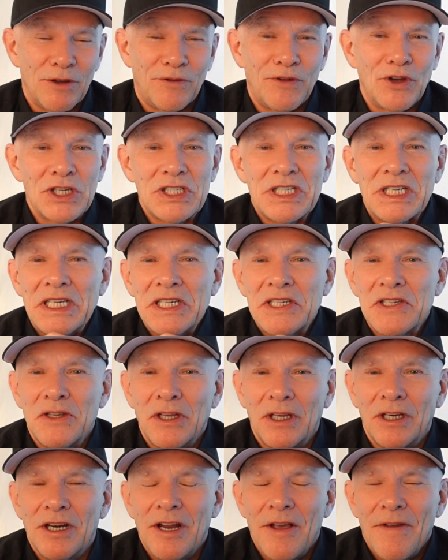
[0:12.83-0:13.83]
The first is
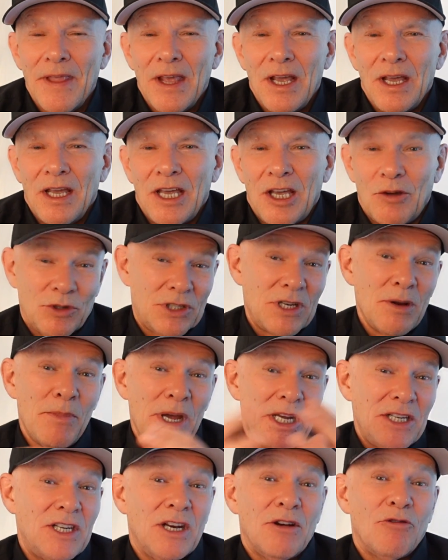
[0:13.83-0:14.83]
that it was an
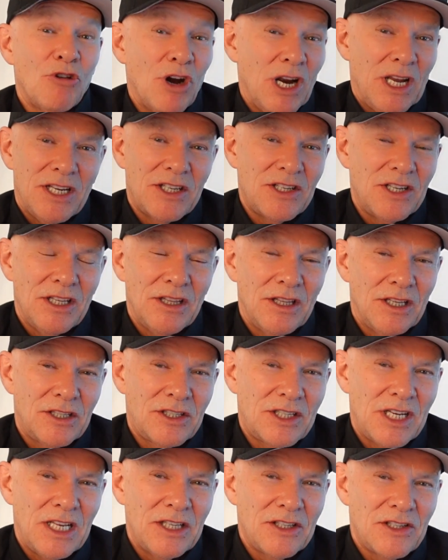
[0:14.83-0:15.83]
amazing race in the
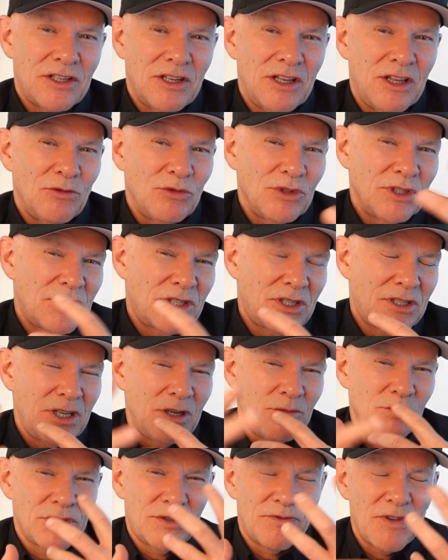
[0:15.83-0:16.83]
sense that it
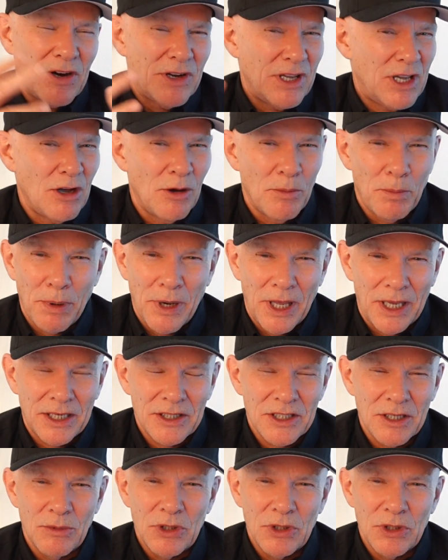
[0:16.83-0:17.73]
was very complex.